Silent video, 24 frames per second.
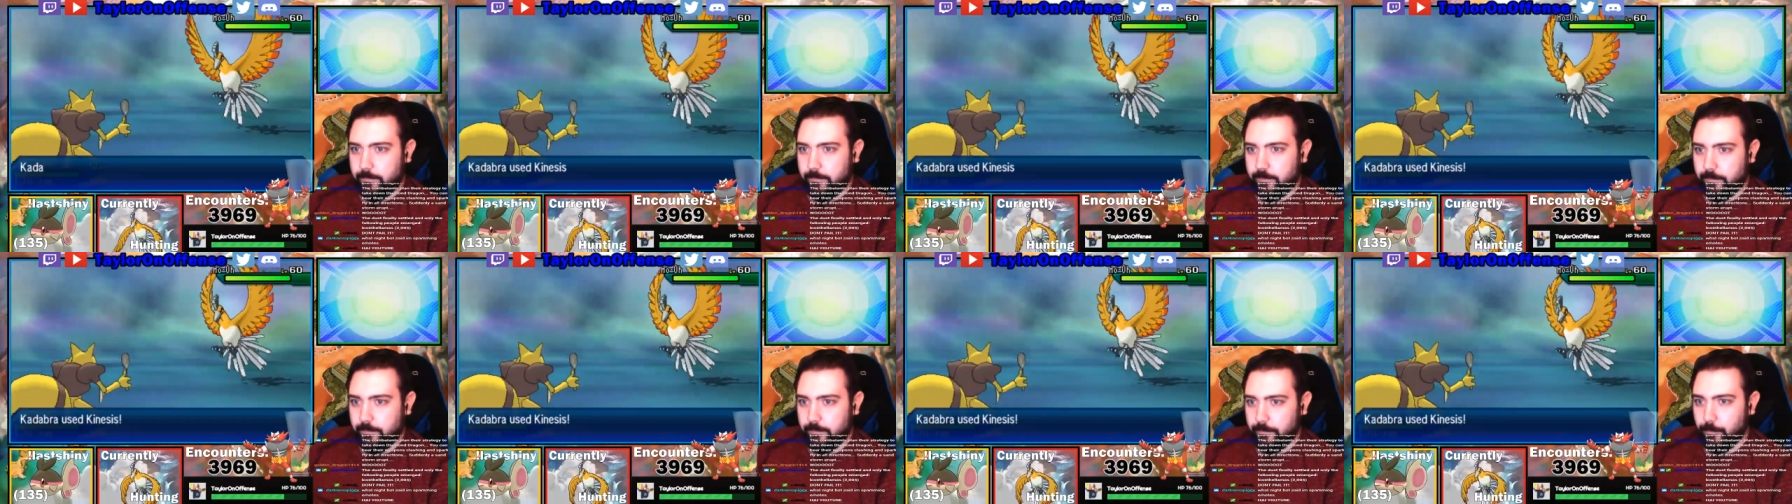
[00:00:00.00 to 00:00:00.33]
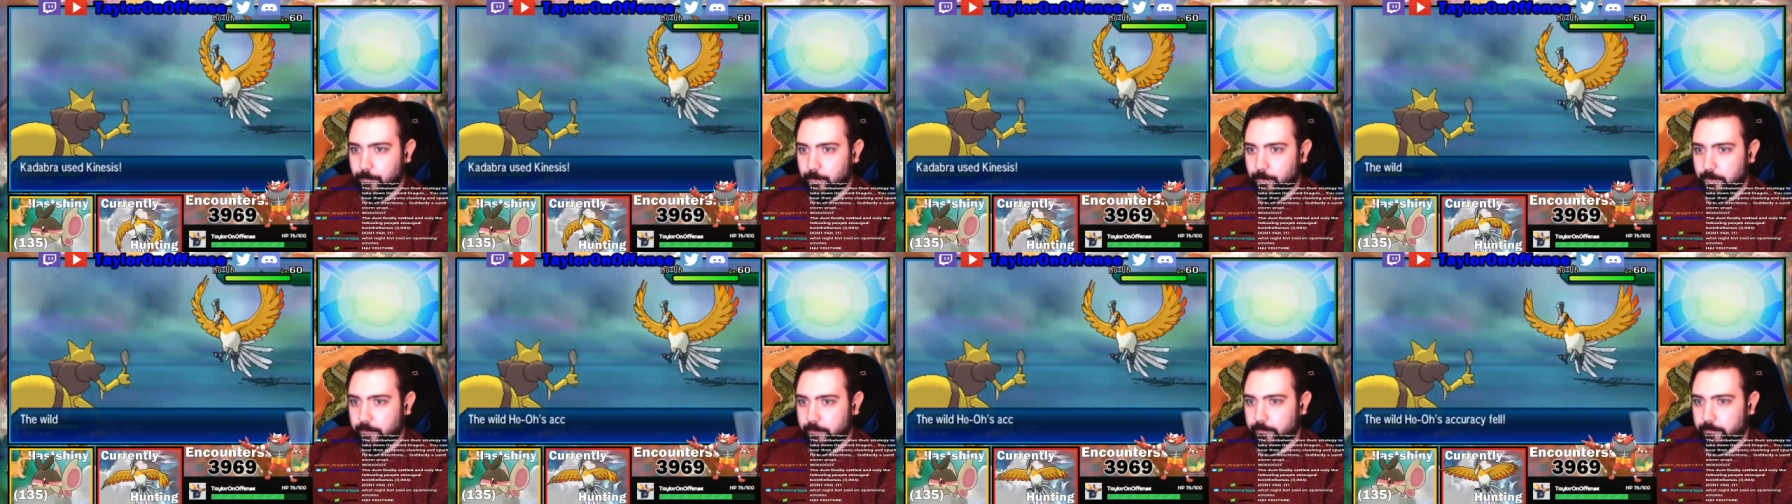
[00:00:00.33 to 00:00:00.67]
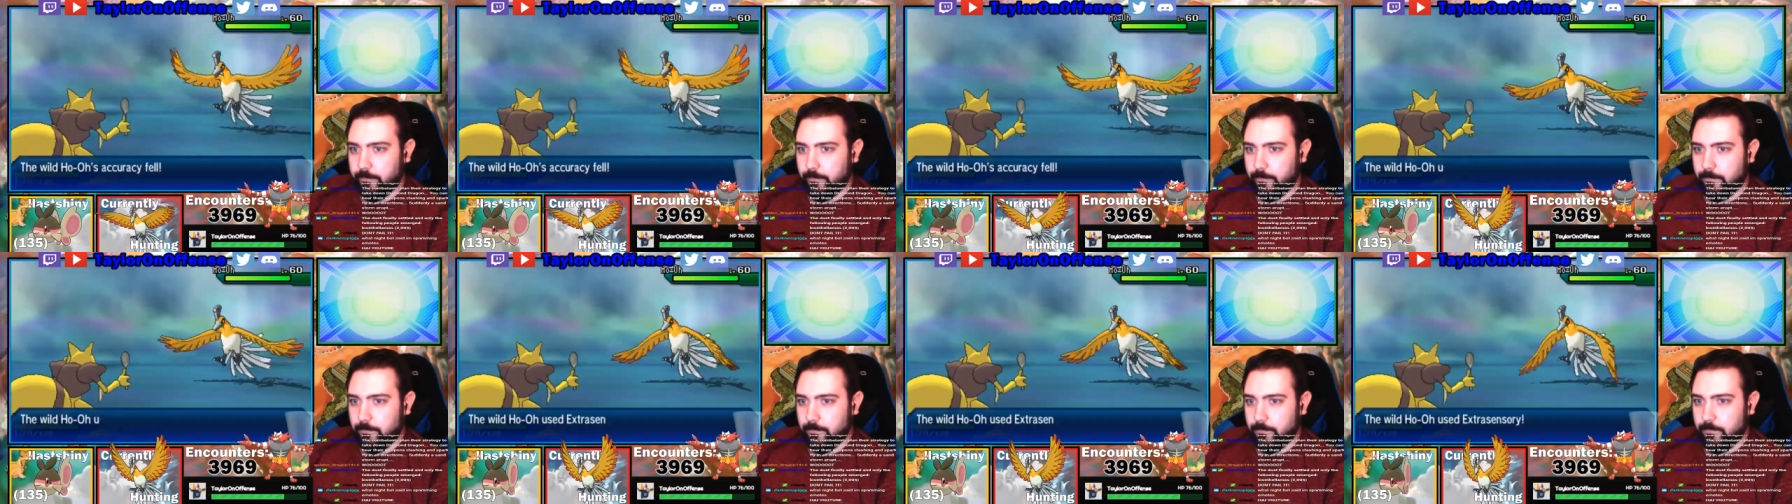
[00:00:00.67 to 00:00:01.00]
See if this
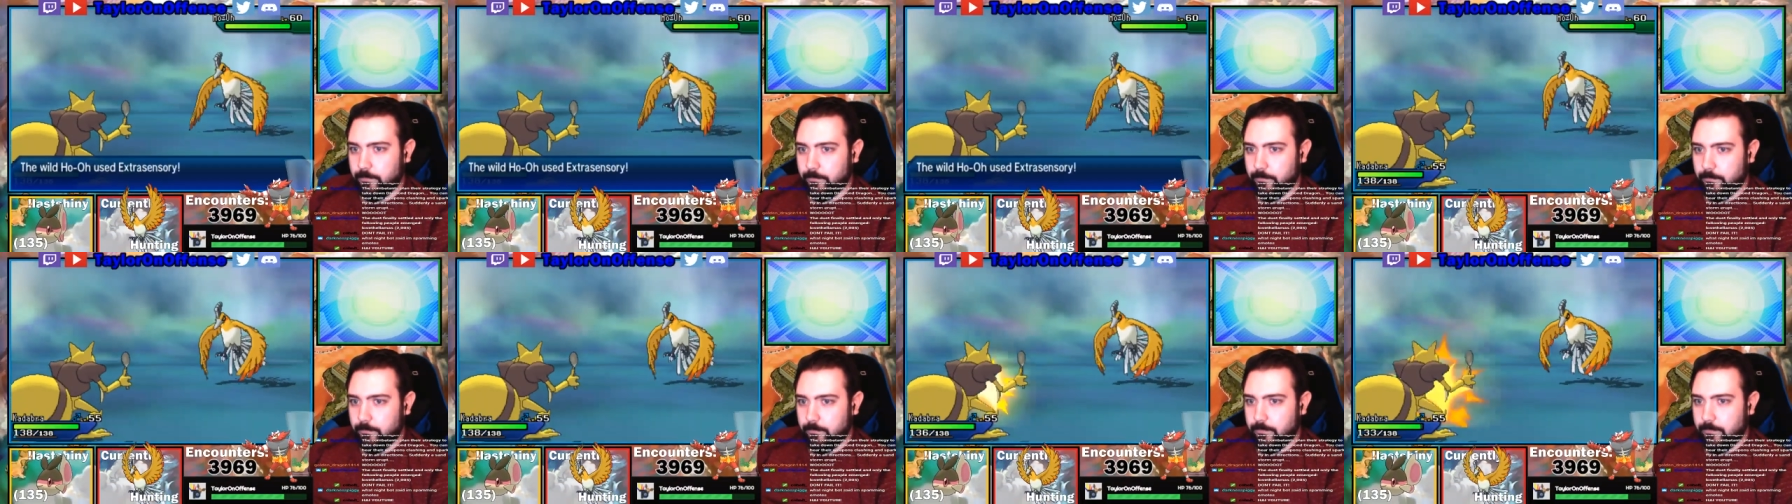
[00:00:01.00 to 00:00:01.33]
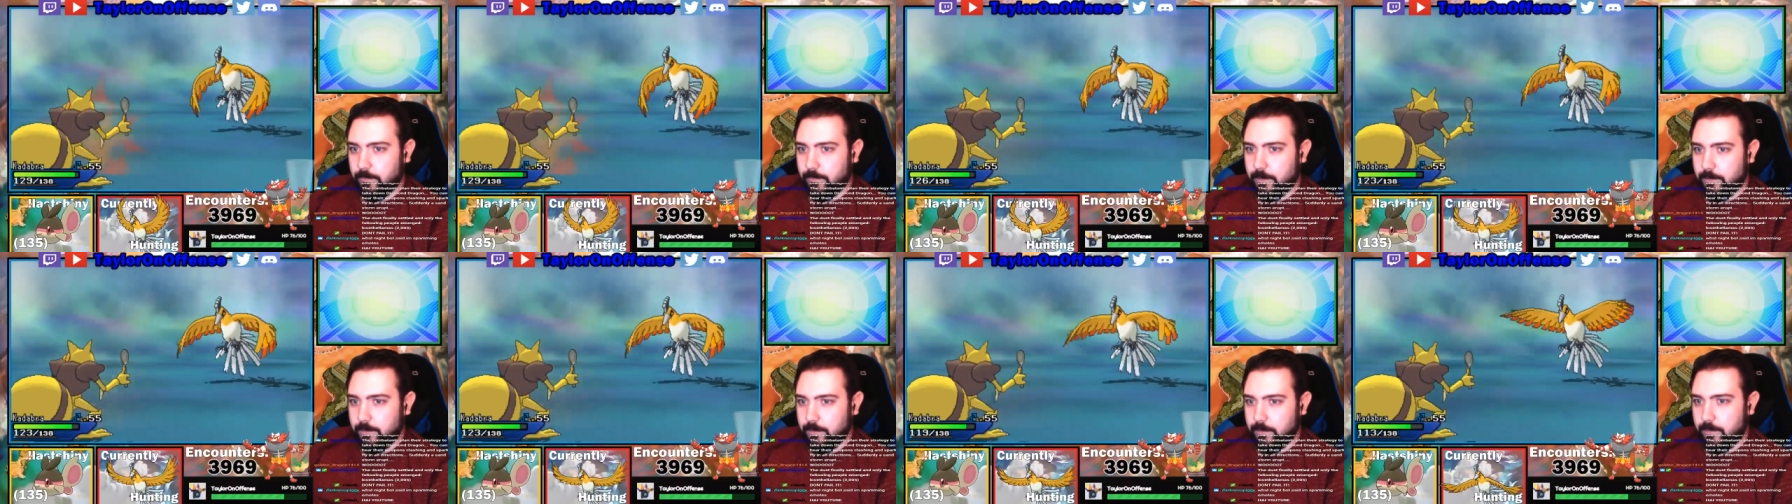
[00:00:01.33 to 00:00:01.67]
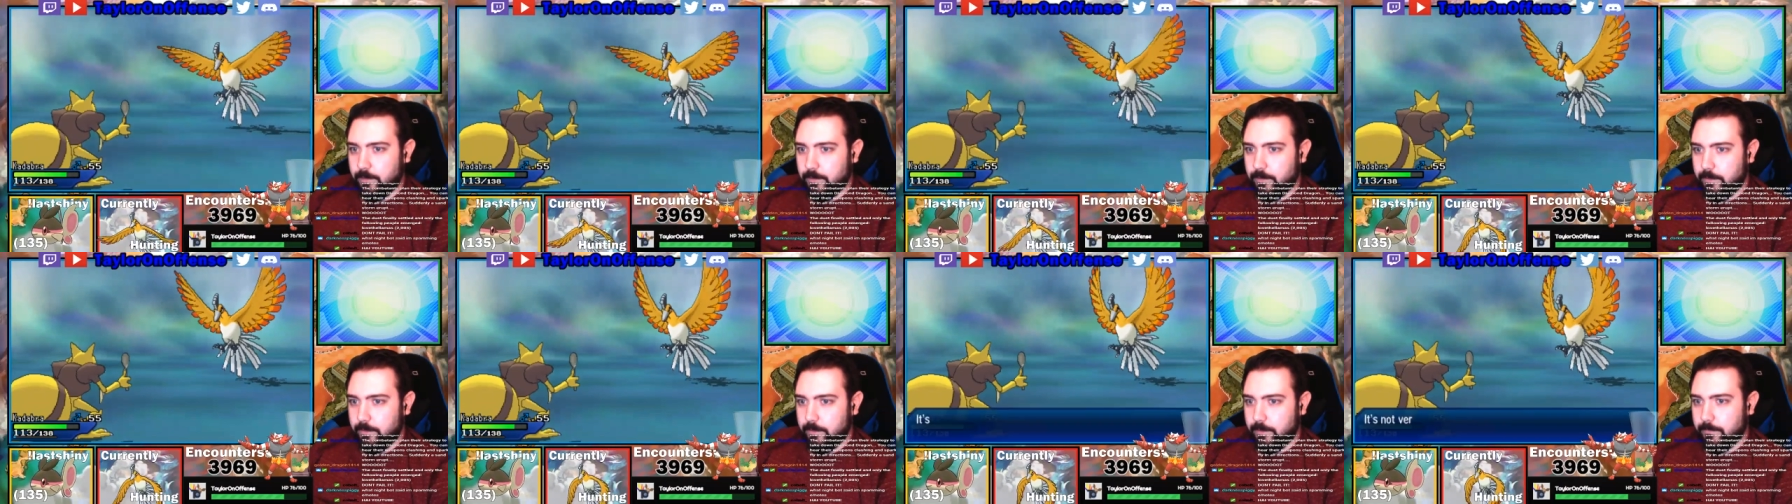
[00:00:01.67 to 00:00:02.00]
works.
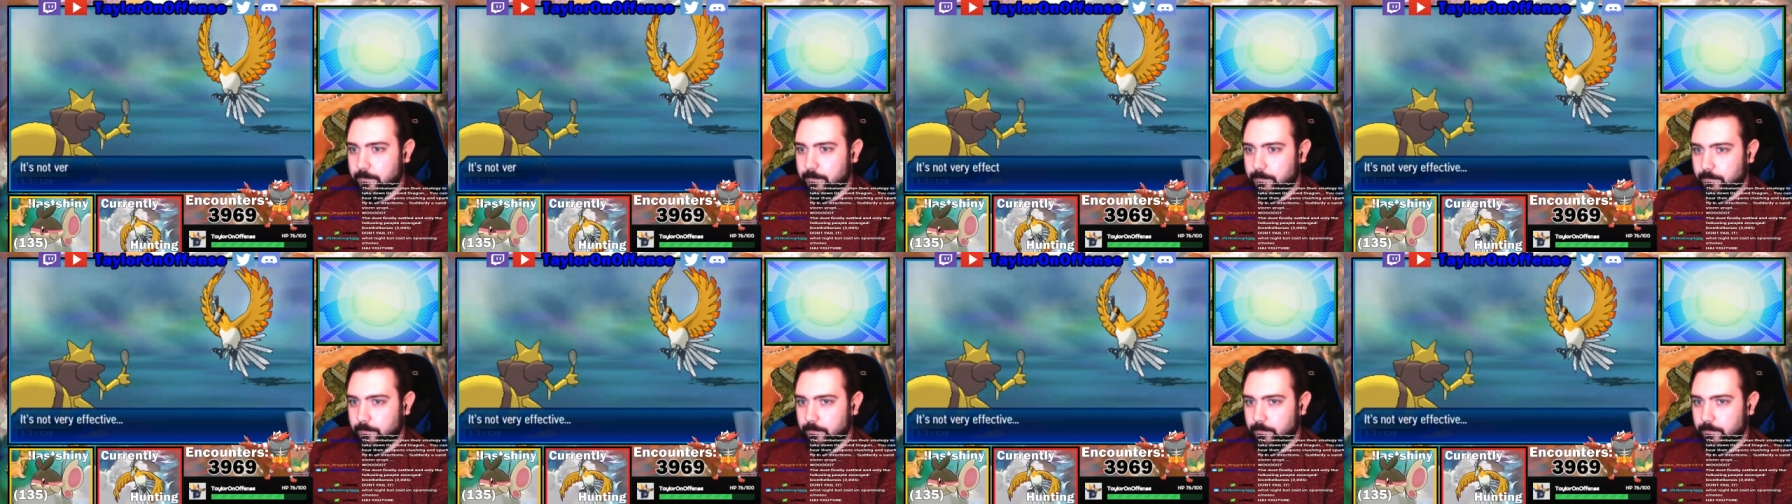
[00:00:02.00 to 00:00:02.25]
Yay!